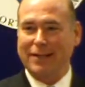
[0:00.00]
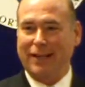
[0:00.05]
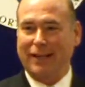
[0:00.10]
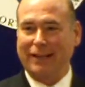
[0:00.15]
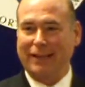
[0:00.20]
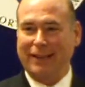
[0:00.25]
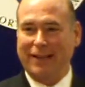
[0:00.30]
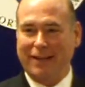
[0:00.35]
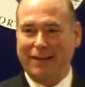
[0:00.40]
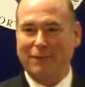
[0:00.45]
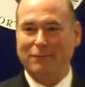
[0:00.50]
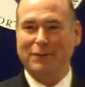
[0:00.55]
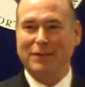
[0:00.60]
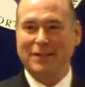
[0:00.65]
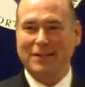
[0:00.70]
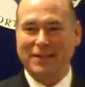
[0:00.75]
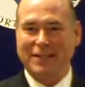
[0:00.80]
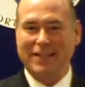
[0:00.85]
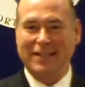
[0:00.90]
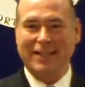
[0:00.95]
I love
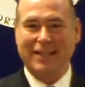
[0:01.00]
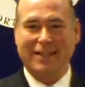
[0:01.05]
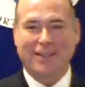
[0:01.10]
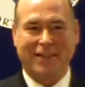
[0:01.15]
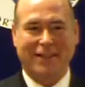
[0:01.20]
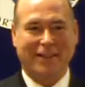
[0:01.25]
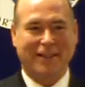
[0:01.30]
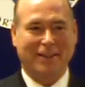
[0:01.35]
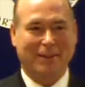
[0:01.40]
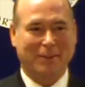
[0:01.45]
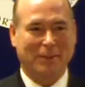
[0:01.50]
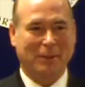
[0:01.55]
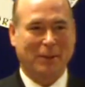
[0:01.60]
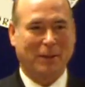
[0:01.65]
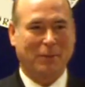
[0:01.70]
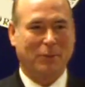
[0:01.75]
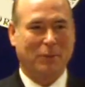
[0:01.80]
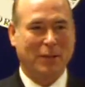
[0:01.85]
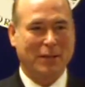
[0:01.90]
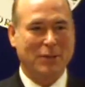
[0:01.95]
to see our
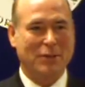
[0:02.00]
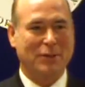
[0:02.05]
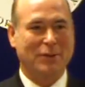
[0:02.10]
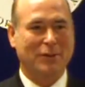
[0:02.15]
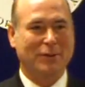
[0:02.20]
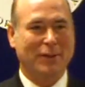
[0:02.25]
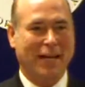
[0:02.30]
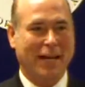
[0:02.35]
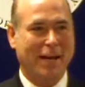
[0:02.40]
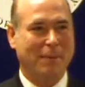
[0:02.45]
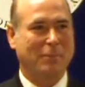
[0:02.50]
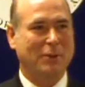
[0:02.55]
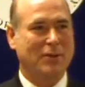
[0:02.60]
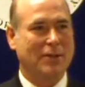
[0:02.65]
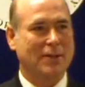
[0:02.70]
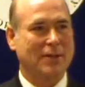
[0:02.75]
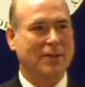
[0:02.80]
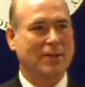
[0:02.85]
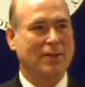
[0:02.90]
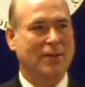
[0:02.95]
regional
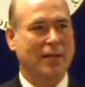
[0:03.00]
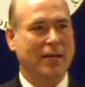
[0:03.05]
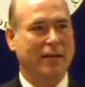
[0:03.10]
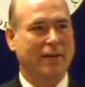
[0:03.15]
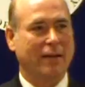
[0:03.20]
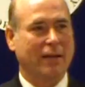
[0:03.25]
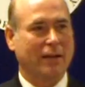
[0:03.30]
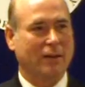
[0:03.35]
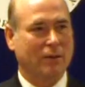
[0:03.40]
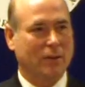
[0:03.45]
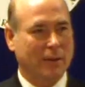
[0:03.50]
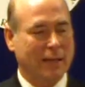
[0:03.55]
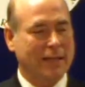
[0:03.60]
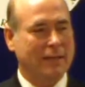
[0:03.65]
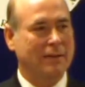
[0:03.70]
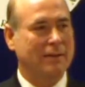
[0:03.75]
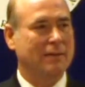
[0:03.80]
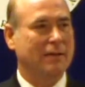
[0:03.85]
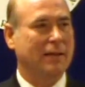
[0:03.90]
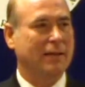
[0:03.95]
campuses and the
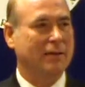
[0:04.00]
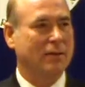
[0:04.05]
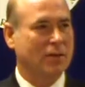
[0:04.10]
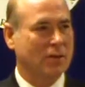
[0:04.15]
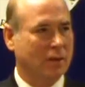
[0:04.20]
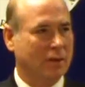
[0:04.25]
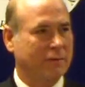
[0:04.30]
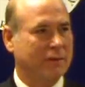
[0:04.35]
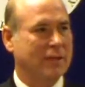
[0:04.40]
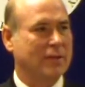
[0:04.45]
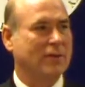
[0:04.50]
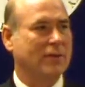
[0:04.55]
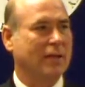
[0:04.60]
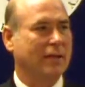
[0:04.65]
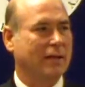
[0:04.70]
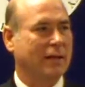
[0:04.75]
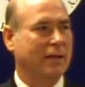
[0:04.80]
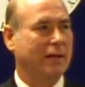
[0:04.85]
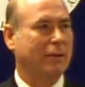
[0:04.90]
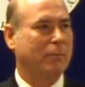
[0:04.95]
great service
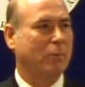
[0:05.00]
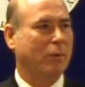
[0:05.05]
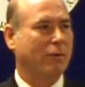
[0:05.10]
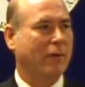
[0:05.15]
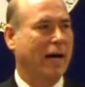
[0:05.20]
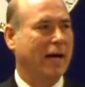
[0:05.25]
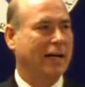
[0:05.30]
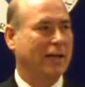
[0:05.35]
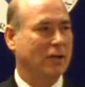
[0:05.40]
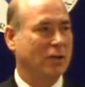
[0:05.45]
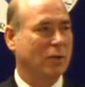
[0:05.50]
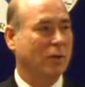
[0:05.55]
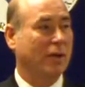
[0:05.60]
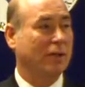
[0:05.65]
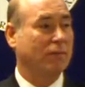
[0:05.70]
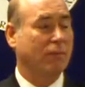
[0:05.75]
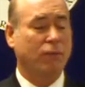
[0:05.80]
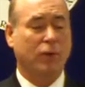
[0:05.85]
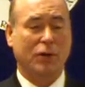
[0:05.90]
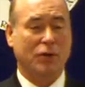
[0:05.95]
that they're providing to
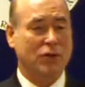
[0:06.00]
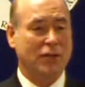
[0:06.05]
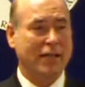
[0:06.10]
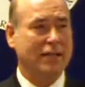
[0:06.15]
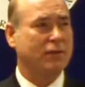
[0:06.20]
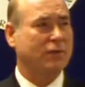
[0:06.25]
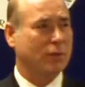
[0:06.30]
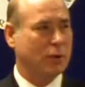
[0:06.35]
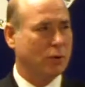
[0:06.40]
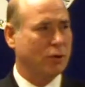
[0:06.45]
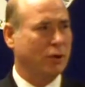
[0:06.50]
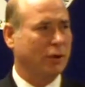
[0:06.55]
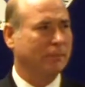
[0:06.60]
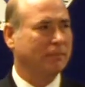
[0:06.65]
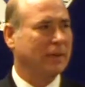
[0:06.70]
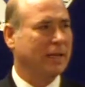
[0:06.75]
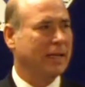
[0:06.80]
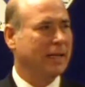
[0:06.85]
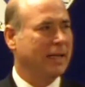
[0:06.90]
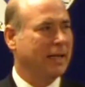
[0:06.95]
for our state's future.
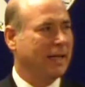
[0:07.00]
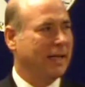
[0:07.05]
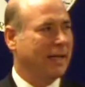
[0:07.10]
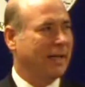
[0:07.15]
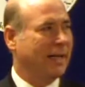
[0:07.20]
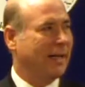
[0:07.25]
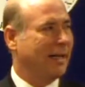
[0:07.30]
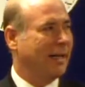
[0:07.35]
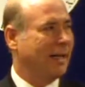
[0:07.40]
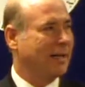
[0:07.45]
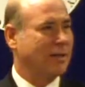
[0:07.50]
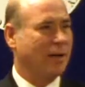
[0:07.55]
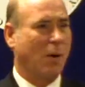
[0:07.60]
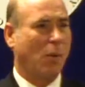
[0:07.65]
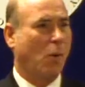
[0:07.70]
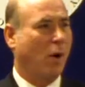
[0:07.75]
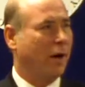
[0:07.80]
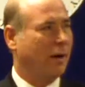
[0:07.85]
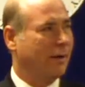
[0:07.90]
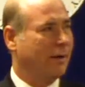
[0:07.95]
And as I
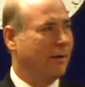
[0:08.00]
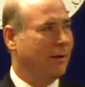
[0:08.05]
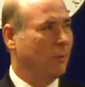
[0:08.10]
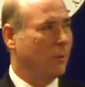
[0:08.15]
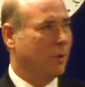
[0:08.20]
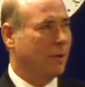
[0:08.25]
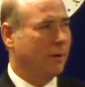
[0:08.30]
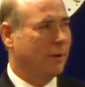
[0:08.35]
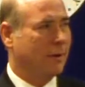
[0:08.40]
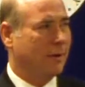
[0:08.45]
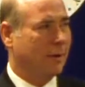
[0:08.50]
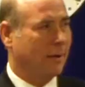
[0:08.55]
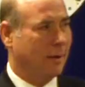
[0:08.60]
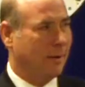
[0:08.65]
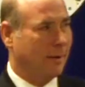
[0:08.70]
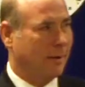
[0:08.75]
walked in with